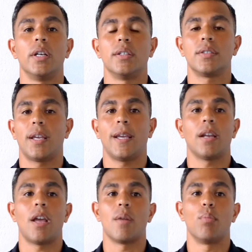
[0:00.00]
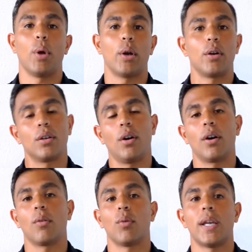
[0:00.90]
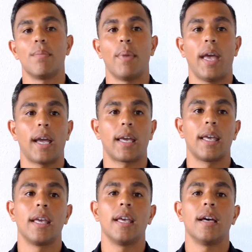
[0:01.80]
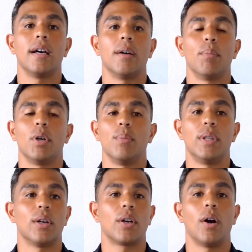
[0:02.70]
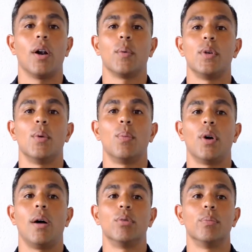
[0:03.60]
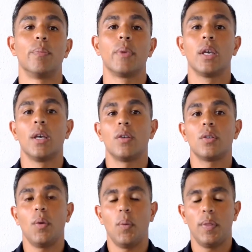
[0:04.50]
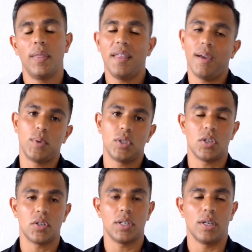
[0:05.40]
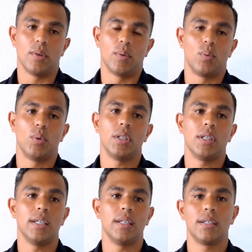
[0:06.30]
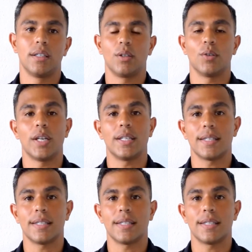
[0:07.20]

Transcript: us and brought our dog right back, put him in their car, no problem. So that was just, really great to